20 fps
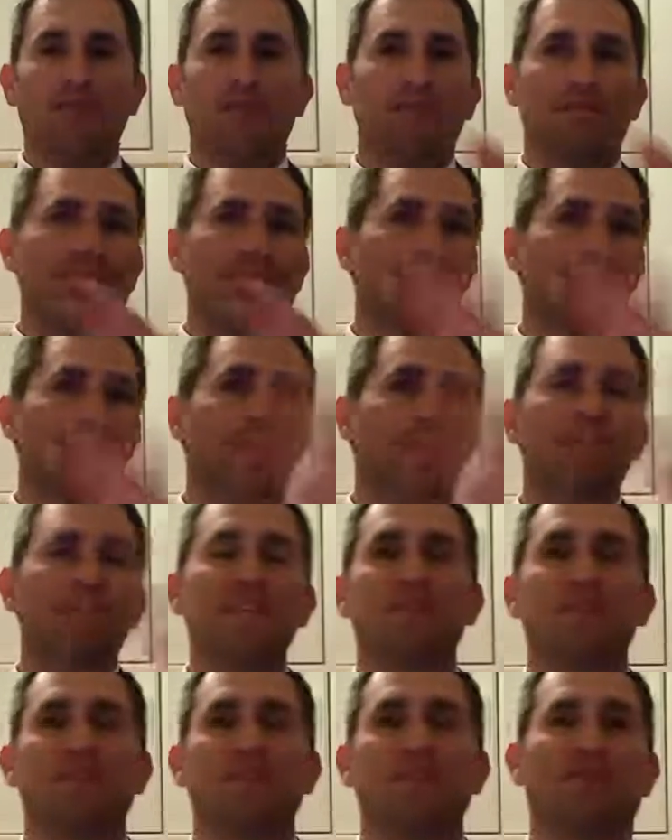some
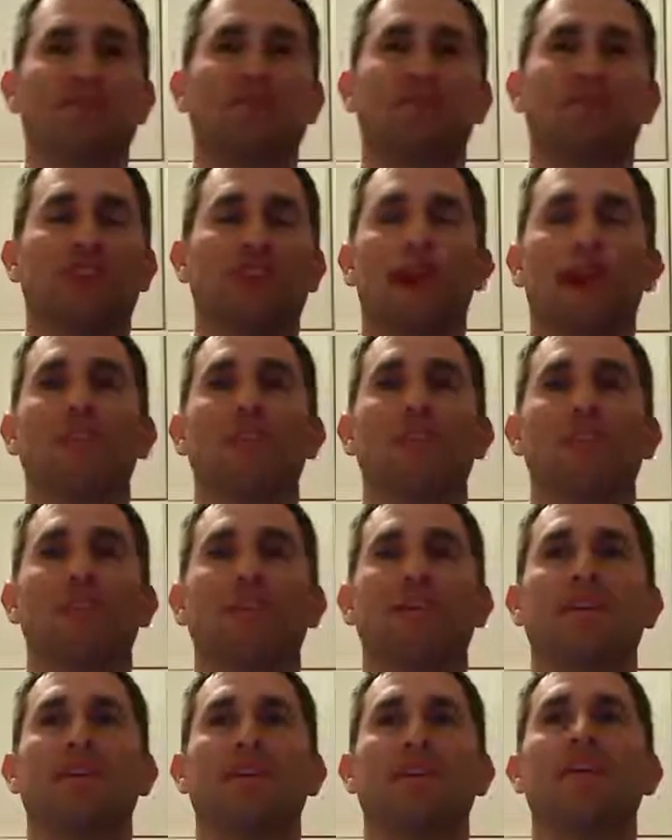mystical zombie
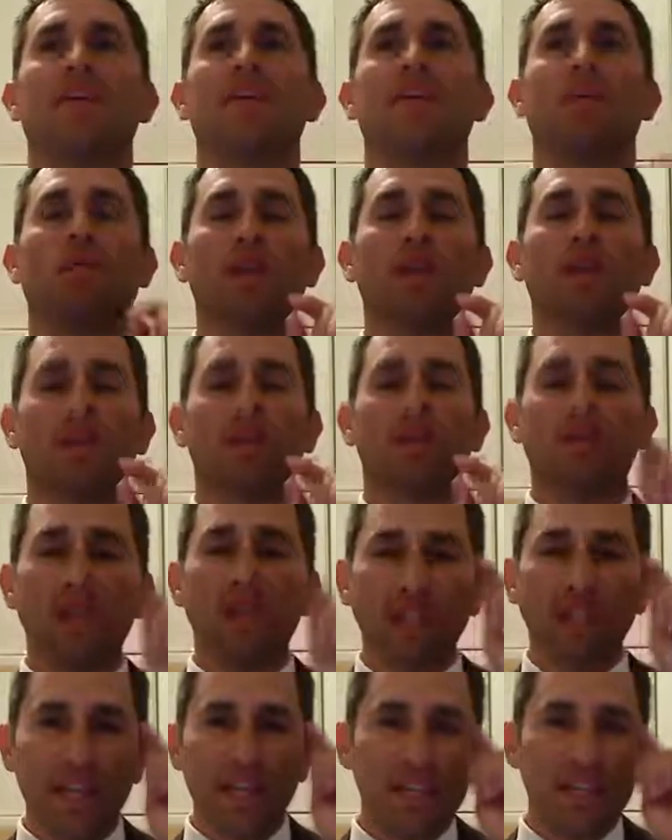thing. What it
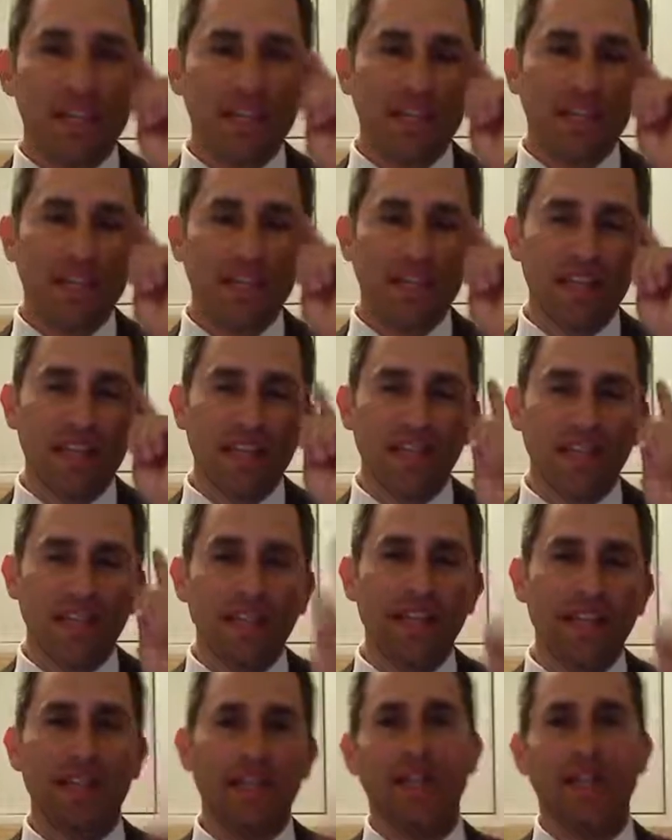really is the
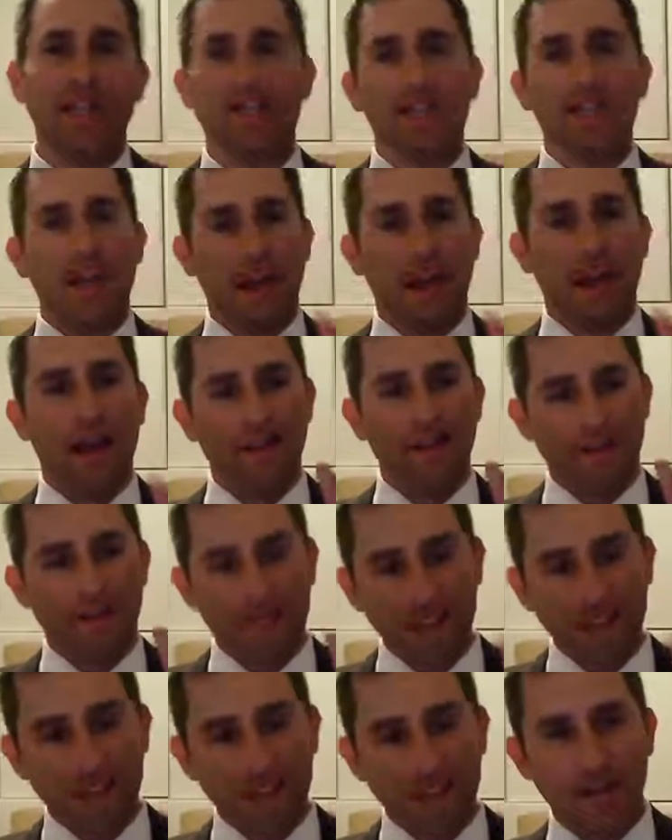elite have
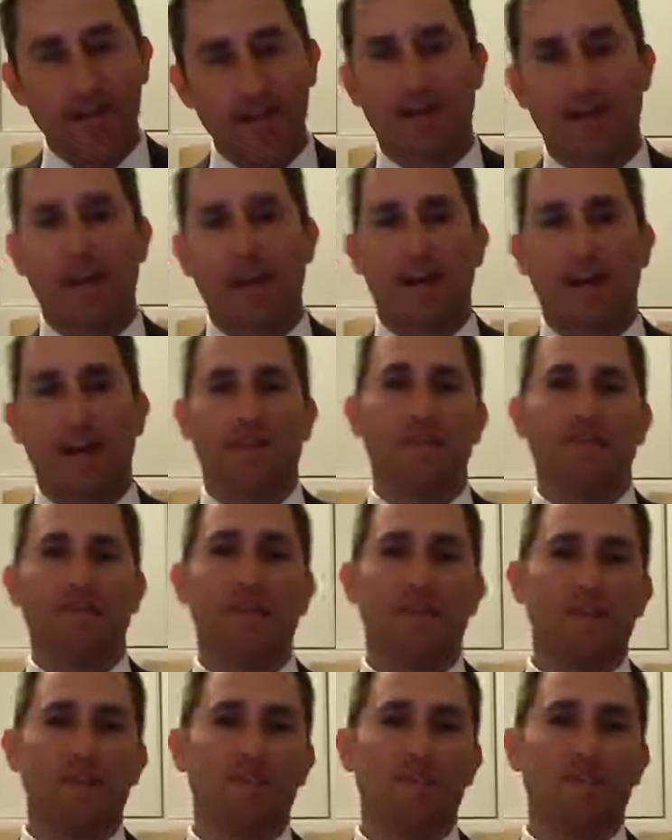figured out how to make
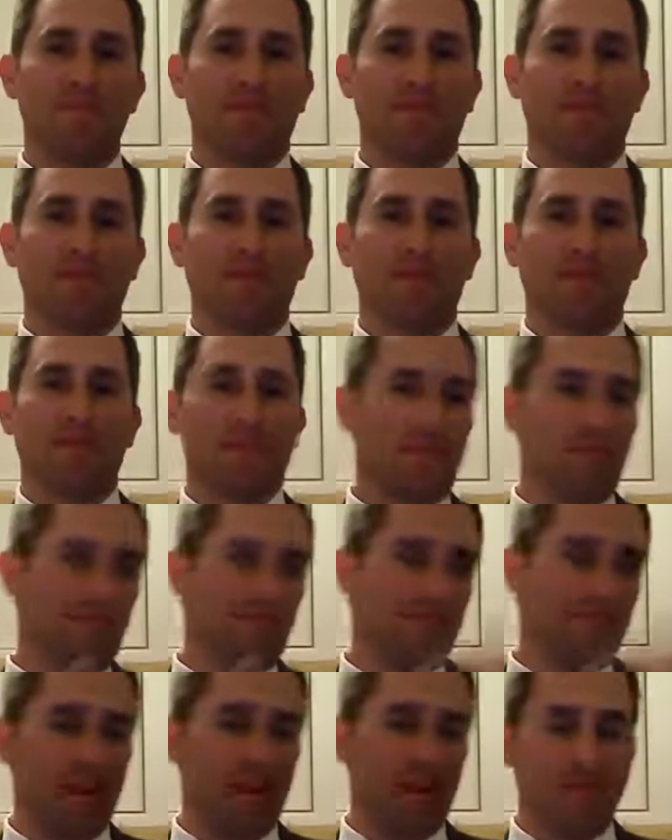people
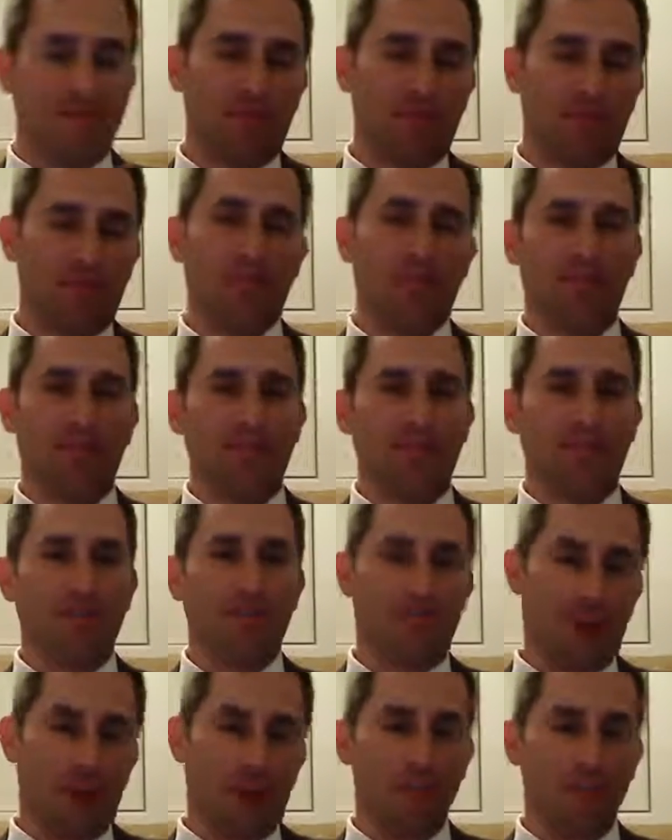mass murder
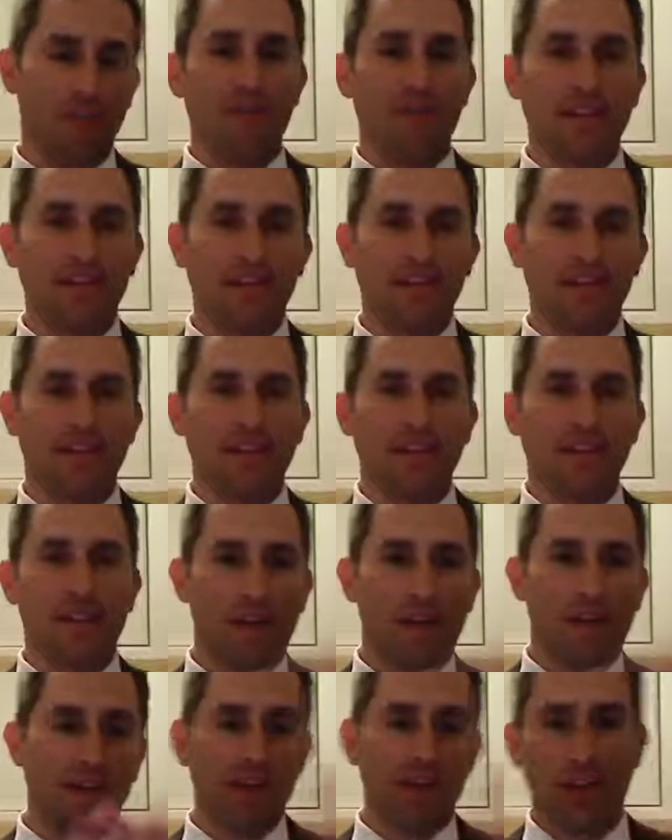zombies of
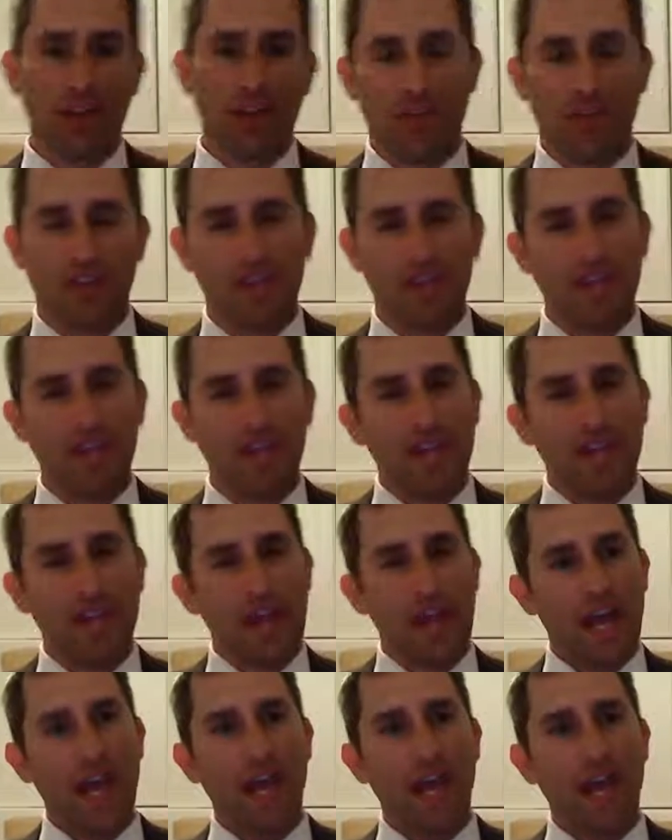each other,
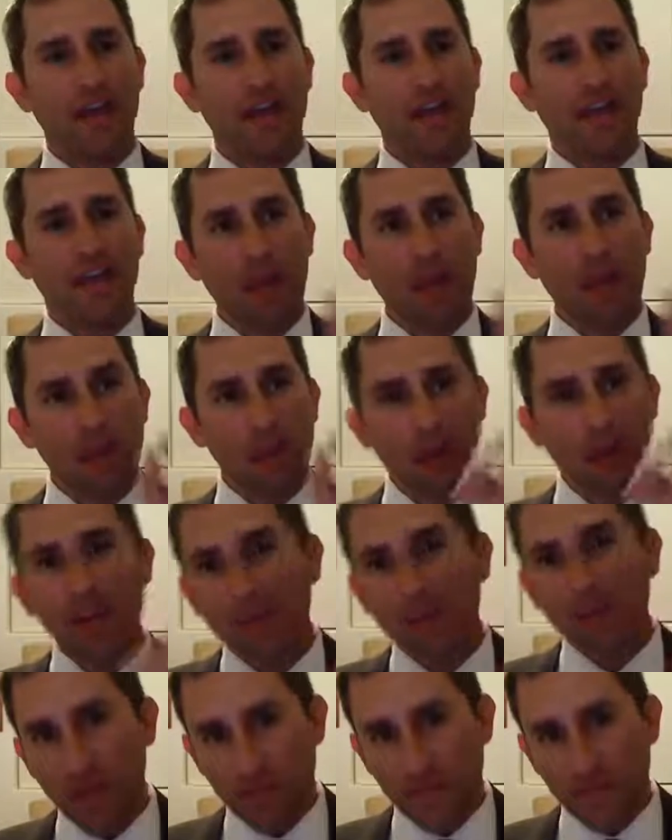and they want you to
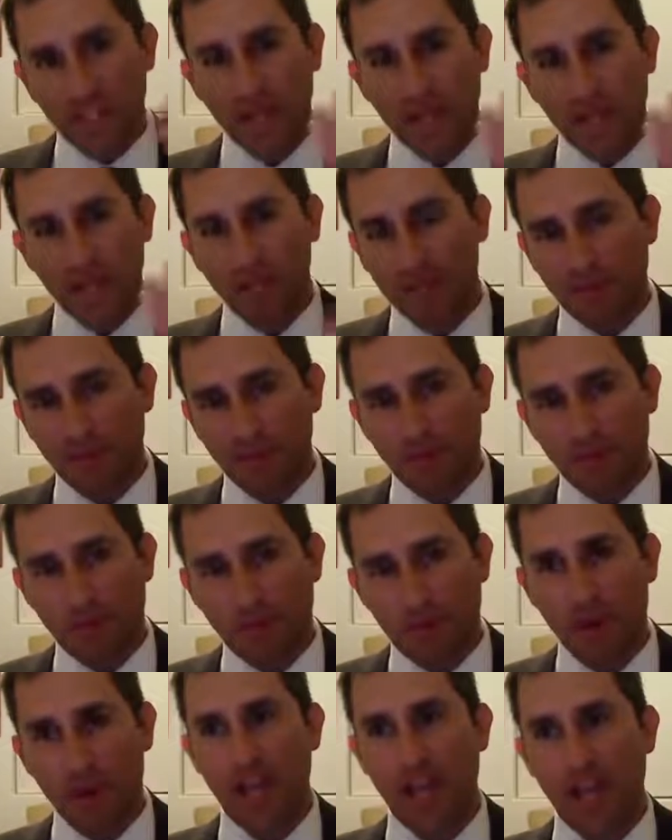accept it
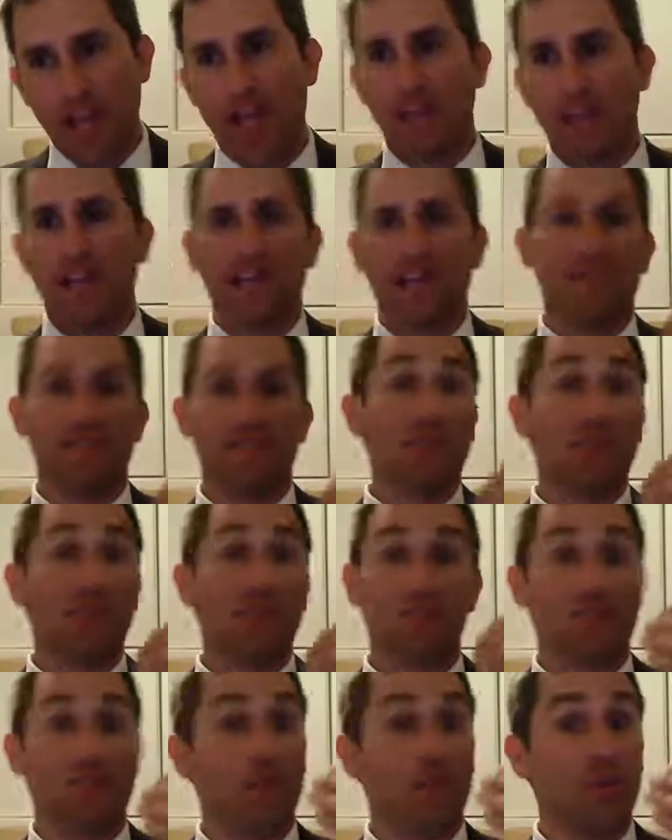beforehand as
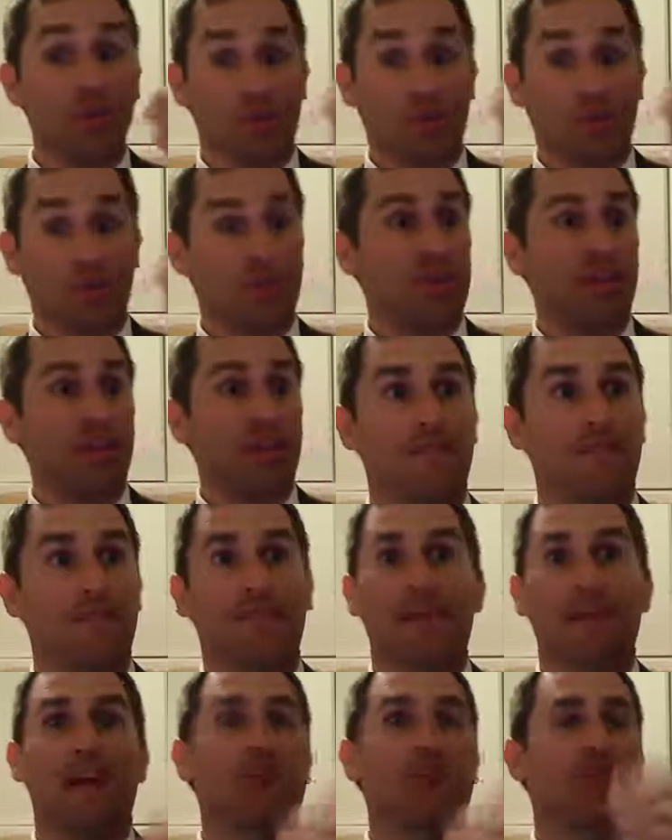though it's some kind
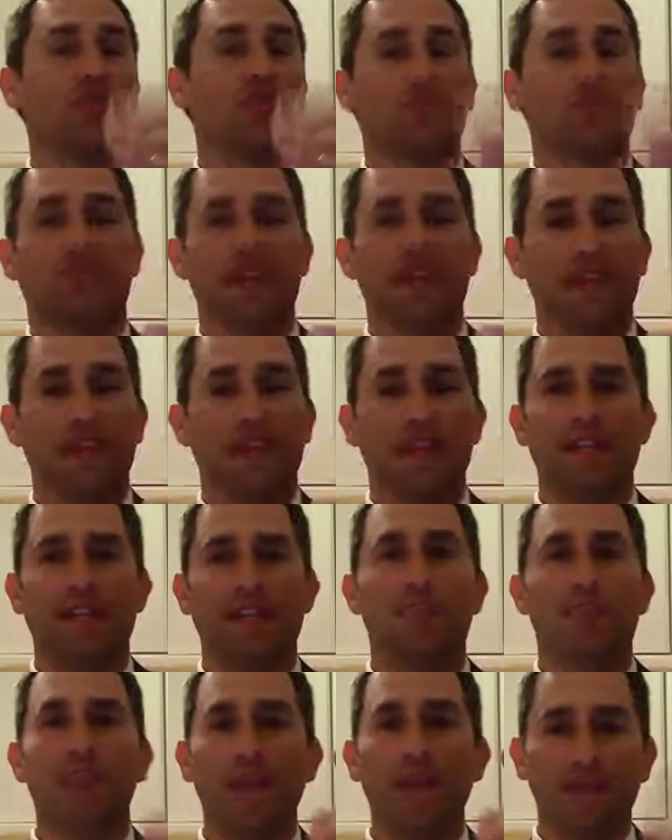natural event
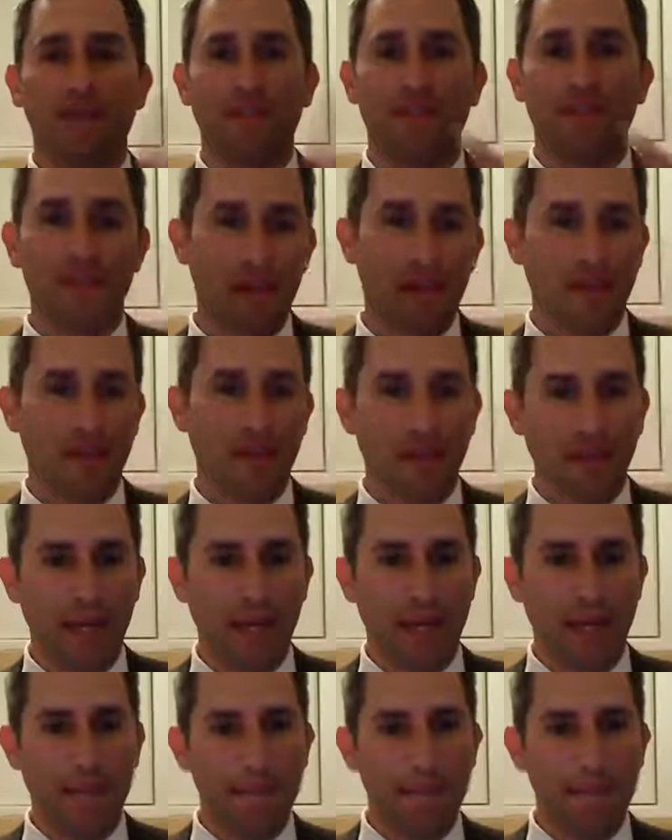rather than man-made.